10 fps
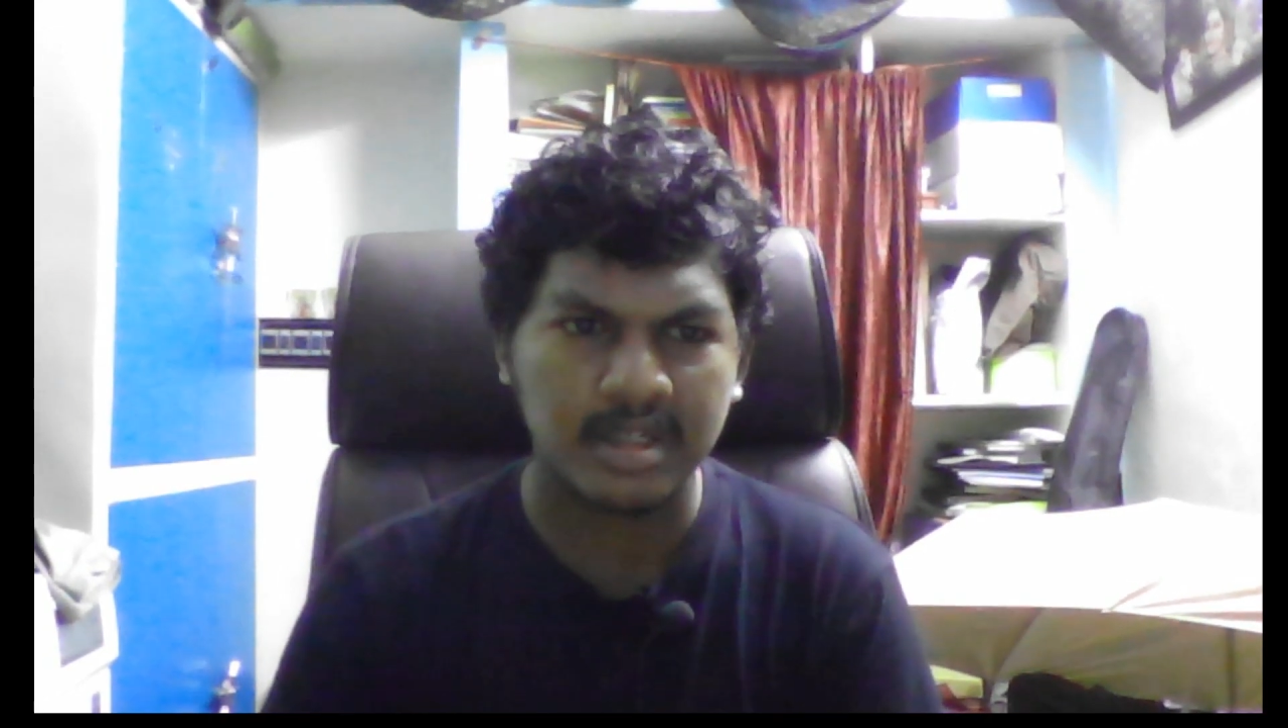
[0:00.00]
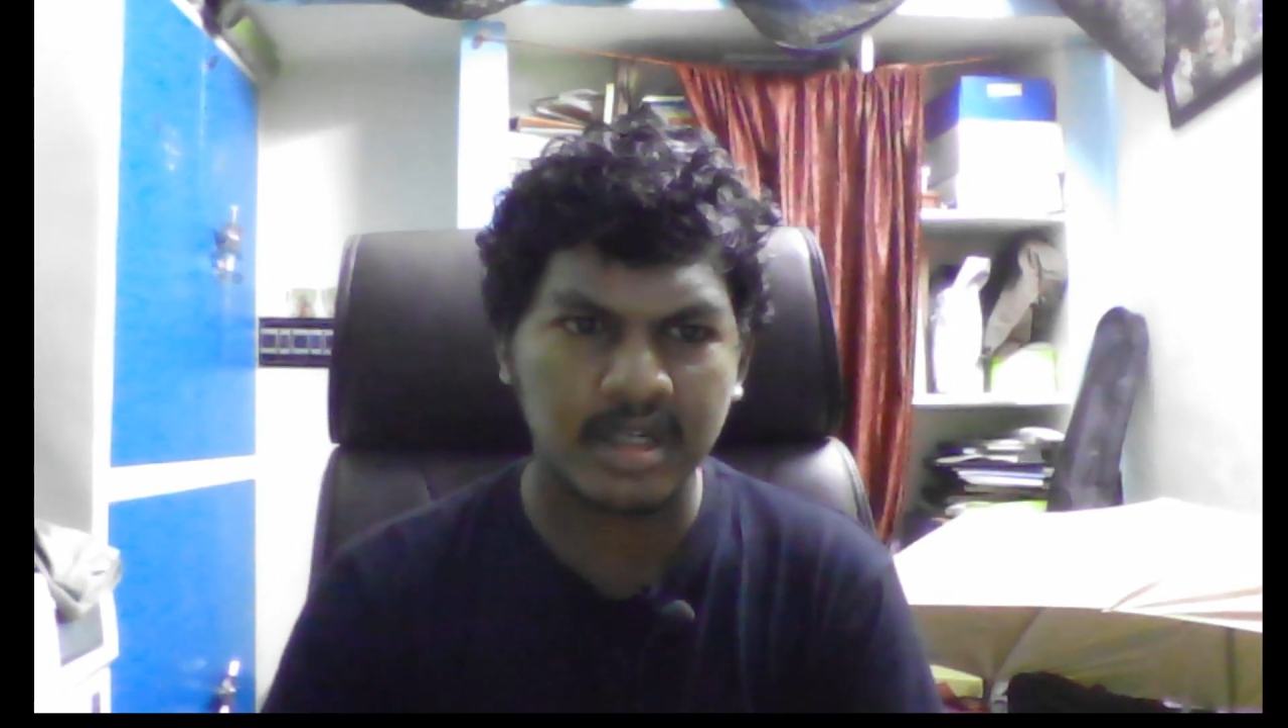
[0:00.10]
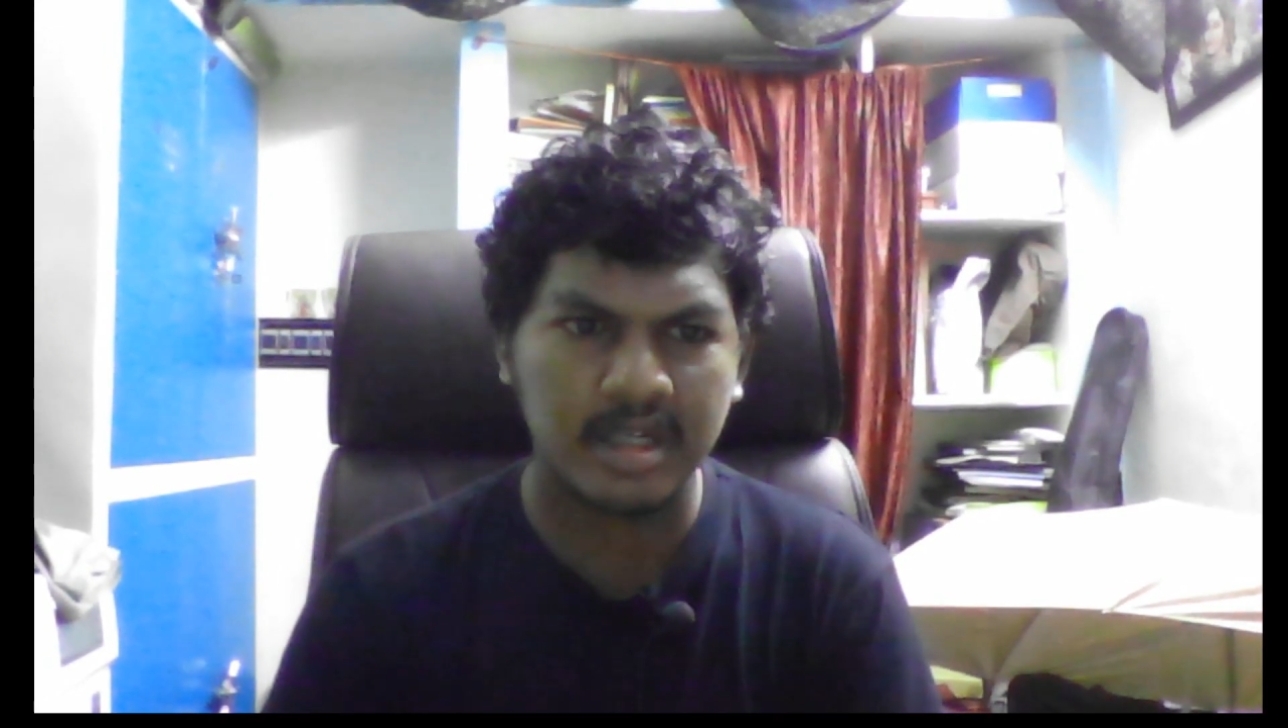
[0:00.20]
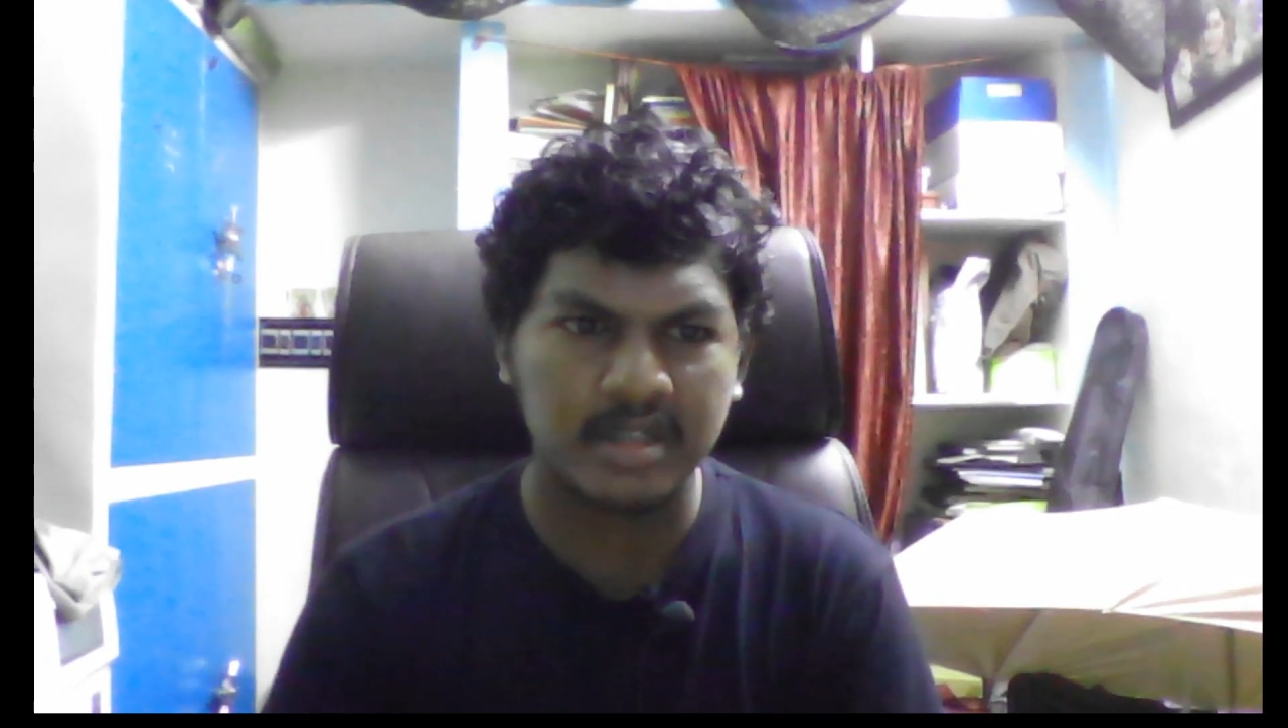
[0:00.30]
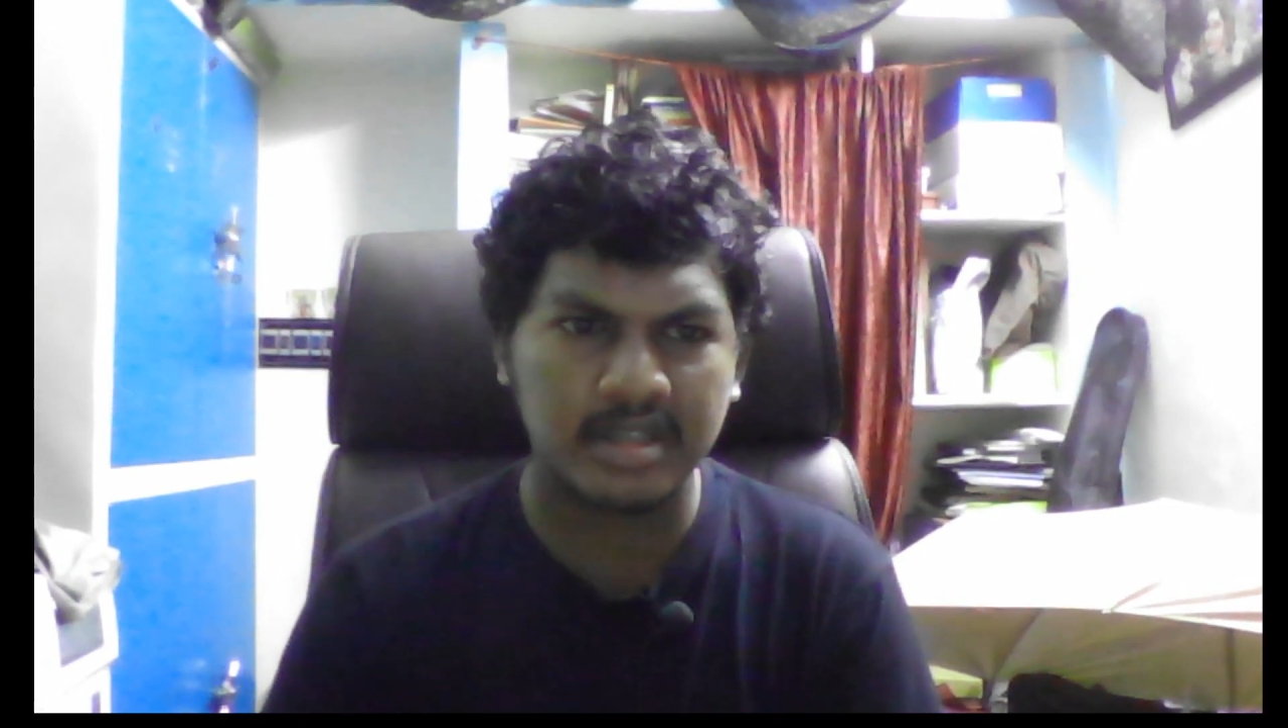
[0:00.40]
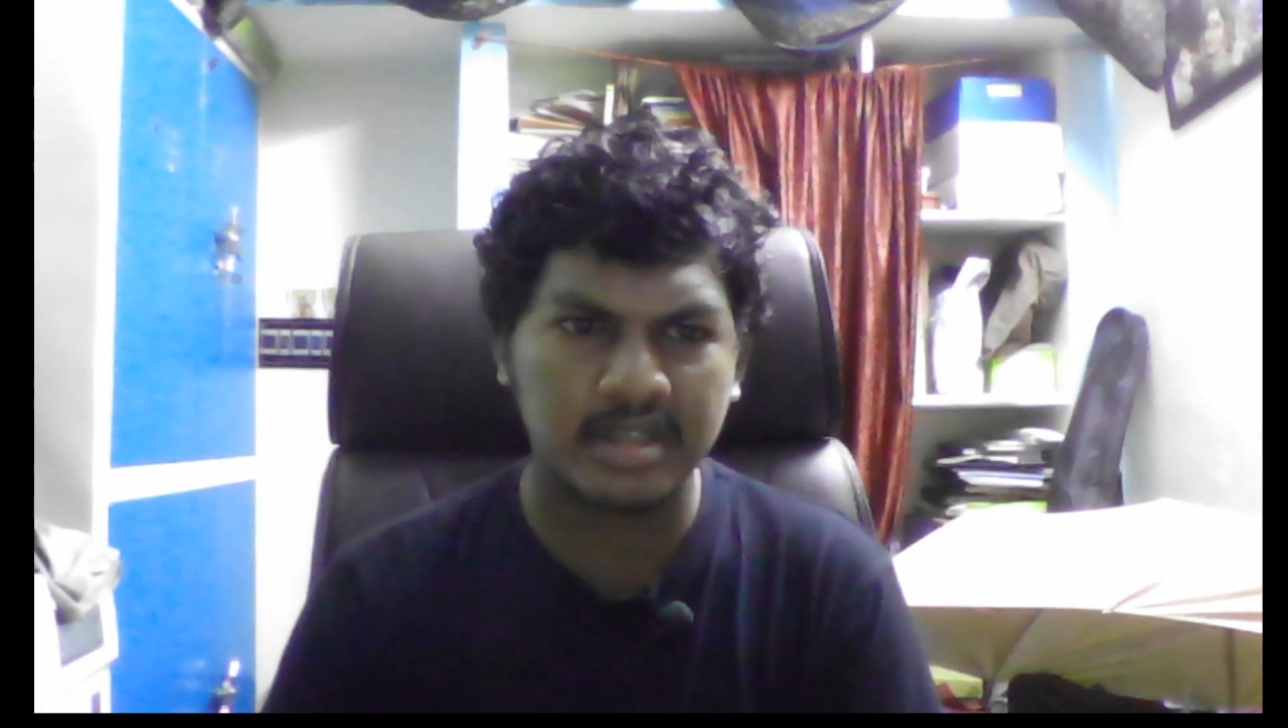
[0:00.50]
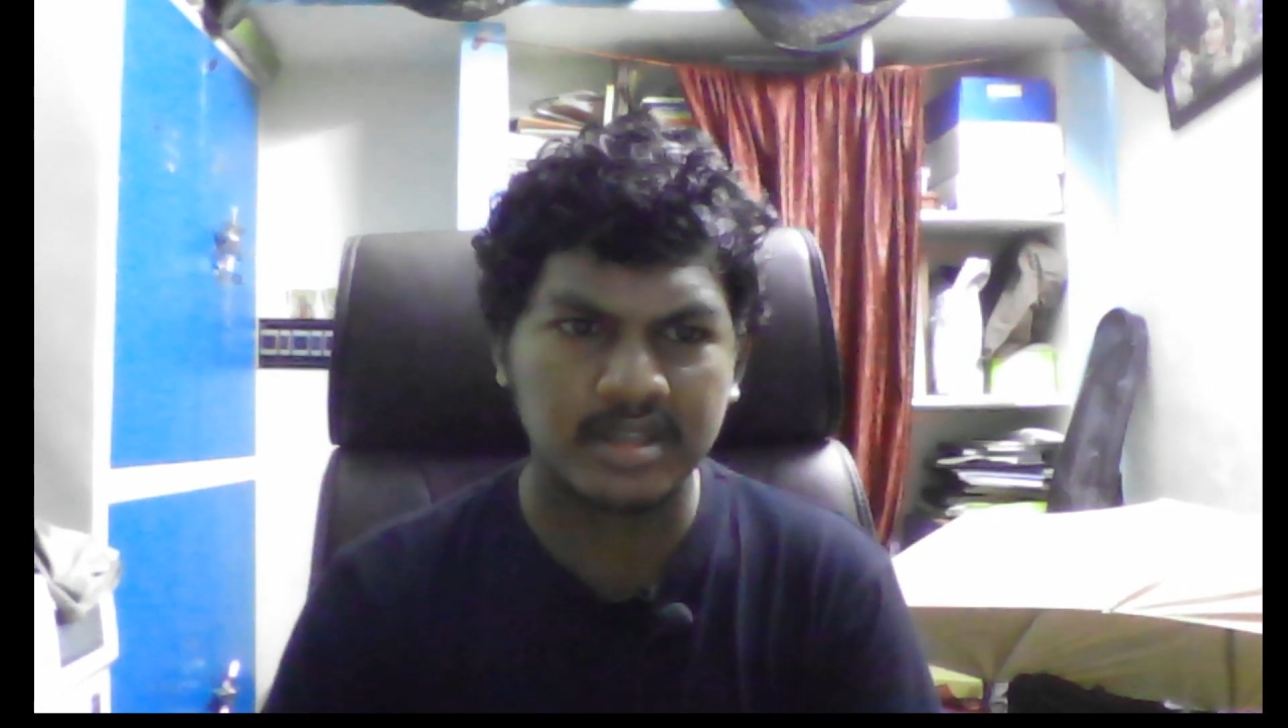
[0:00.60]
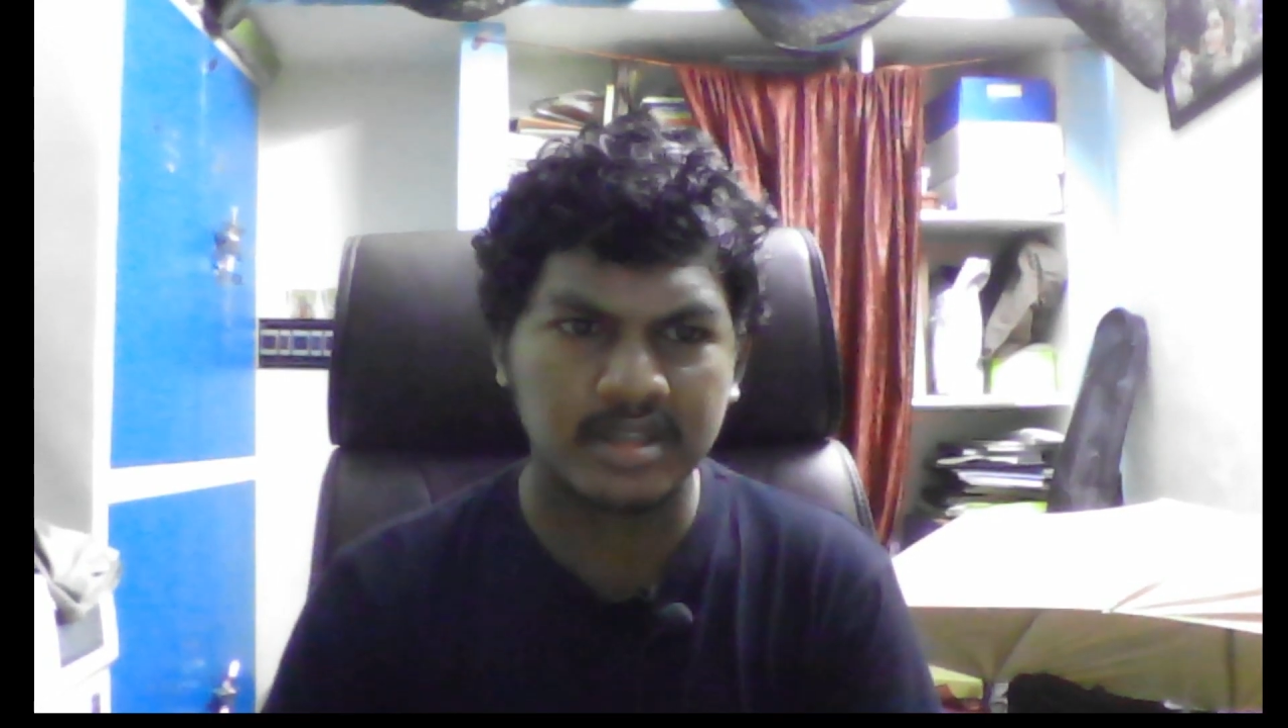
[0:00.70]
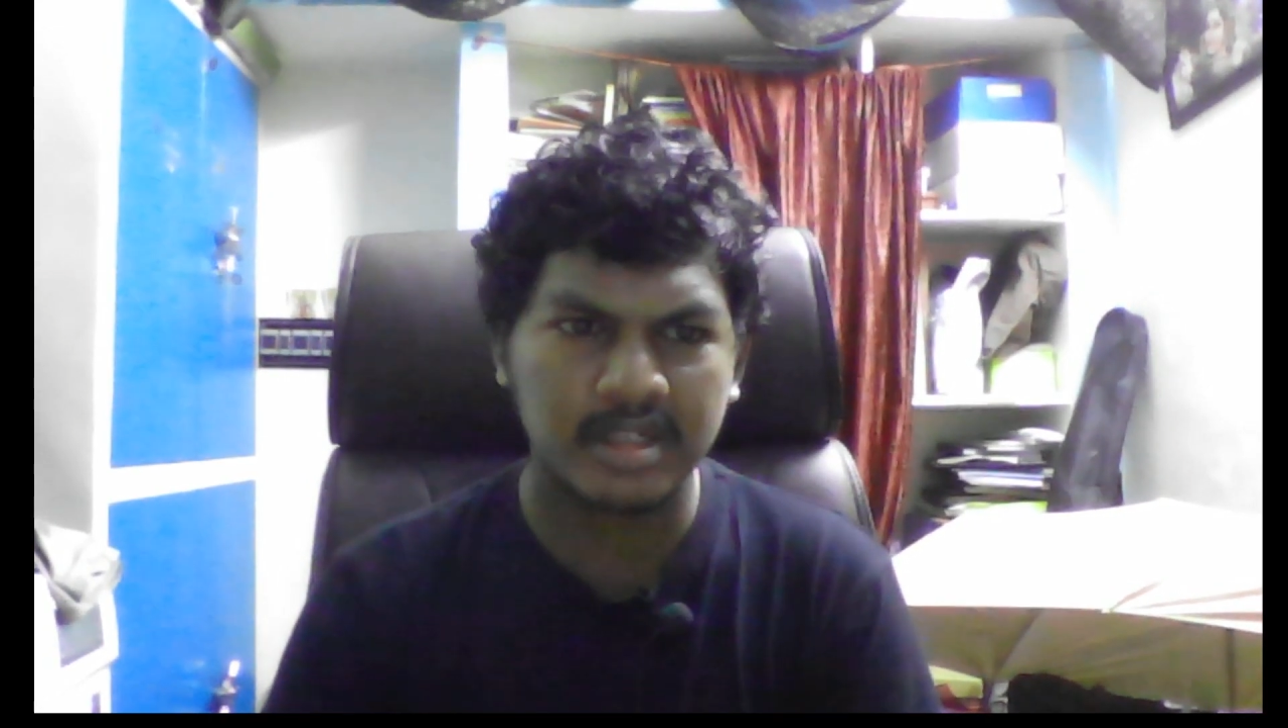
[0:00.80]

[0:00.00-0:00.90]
that stuff,